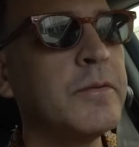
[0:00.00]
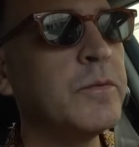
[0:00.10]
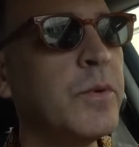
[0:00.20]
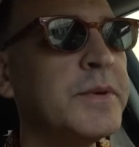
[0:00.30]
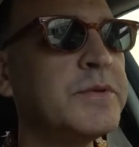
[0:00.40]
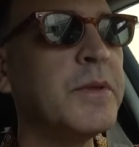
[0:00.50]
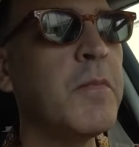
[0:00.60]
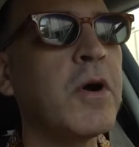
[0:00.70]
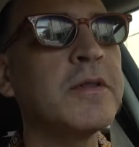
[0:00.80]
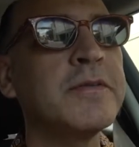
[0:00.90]
We went to the
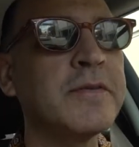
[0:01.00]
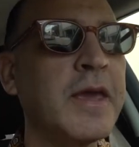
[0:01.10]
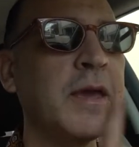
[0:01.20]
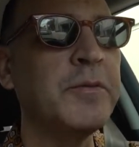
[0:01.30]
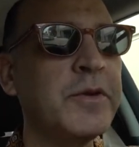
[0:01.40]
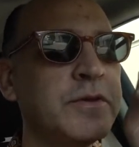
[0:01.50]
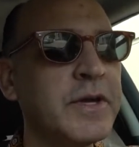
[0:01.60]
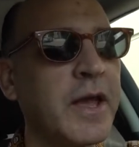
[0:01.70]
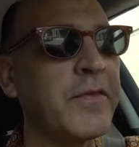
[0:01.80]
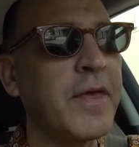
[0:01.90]
Marlins game. You can
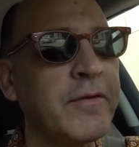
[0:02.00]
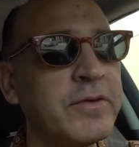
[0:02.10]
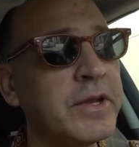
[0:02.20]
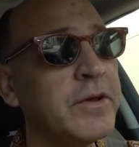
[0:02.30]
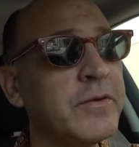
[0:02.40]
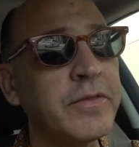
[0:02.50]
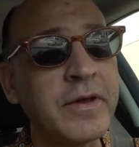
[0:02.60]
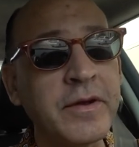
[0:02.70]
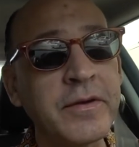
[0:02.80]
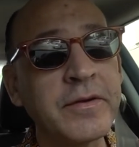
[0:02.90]
check out that video
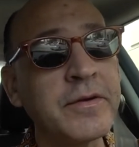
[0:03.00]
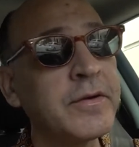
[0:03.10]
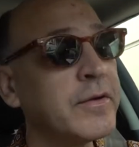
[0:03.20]
there.